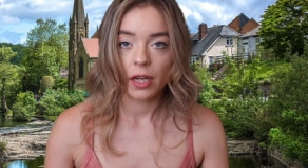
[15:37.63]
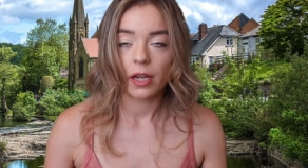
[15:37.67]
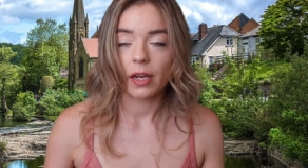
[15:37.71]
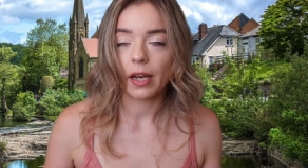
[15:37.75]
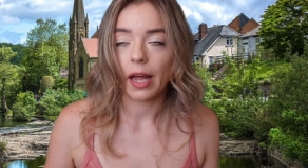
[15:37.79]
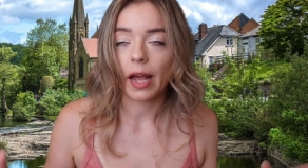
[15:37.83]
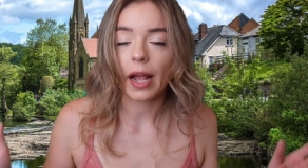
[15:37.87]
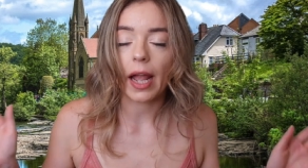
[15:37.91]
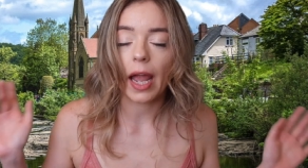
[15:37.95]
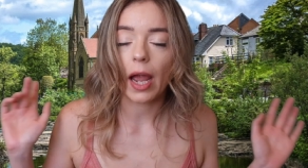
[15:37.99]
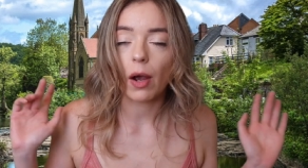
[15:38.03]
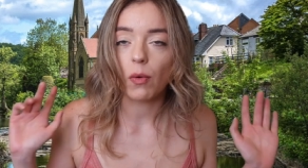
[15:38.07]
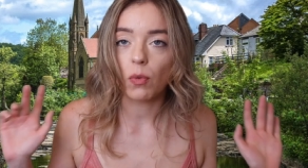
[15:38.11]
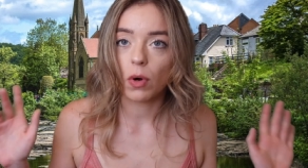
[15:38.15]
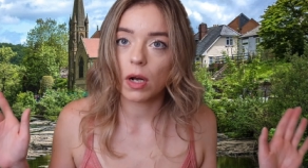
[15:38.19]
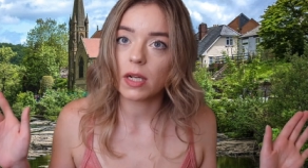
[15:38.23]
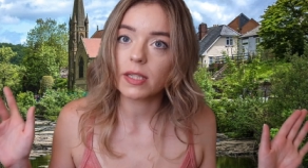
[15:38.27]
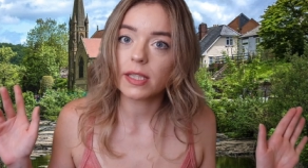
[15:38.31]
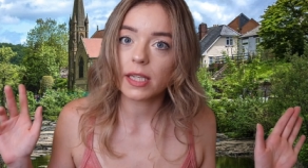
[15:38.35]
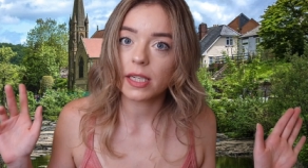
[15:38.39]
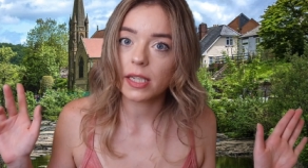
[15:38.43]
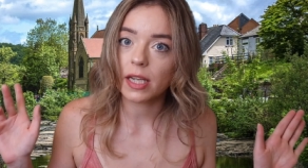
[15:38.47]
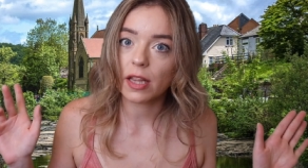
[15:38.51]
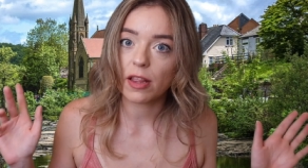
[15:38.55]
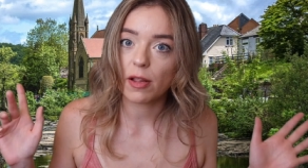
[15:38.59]
Like it
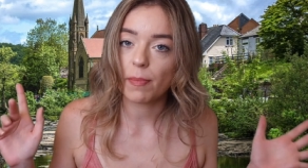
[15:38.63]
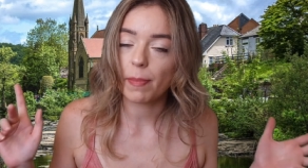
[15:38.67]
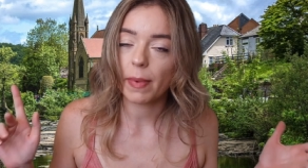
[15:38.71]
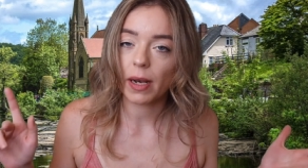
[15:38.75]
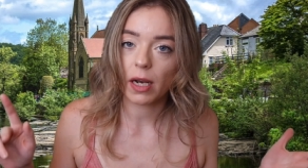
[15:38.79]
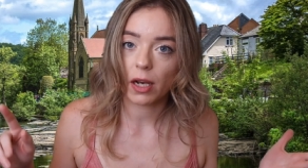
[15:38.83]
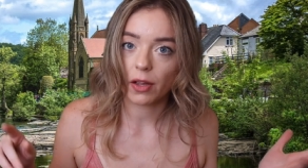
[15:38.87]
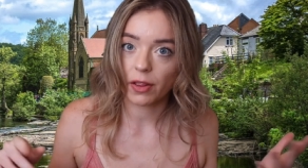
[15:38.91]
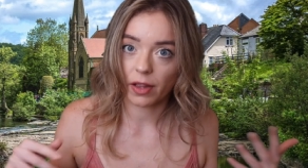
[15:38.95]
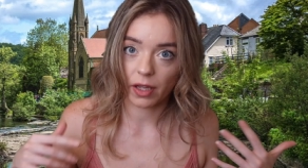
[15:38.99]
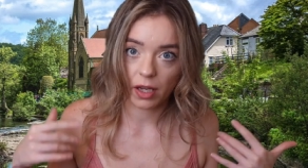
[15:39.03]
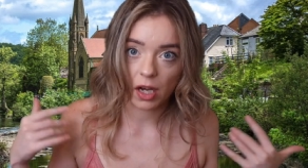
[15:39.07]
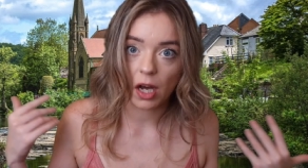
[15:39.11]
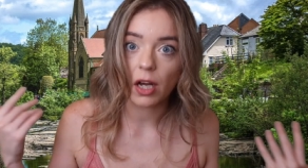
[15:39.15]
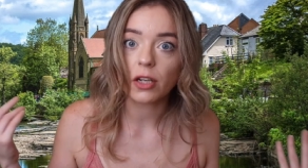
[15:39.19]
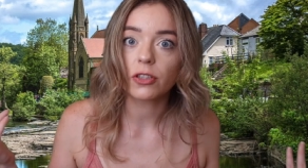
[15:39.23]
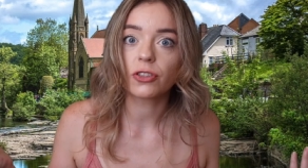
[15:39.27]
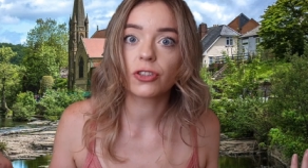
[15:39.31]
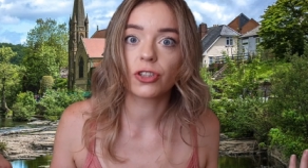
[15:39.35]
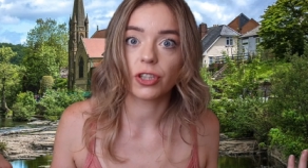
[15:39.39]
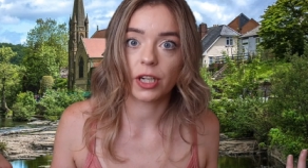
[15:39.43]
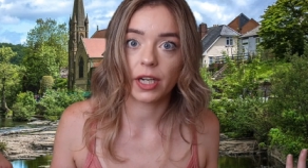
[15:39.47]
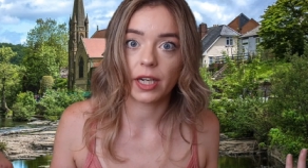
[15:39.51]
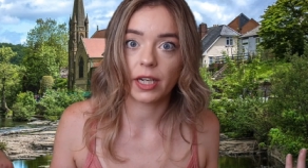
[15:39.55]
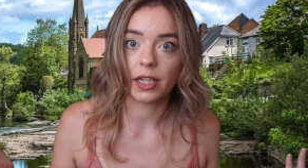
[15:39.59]
wasn't in the middle of the
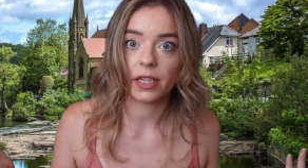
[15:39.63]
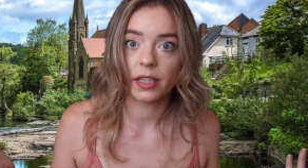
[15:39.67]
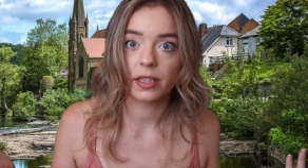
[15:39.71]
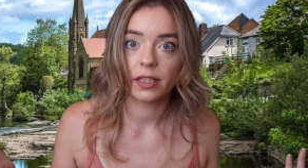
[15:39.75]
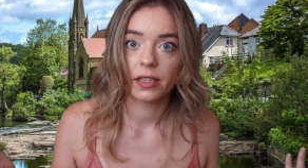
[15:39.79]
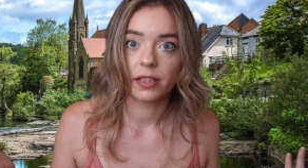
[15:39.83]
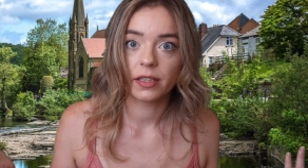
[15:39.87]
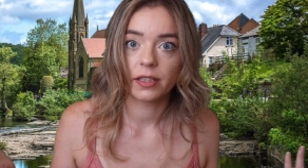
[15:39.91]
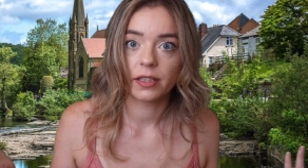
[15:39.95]
country.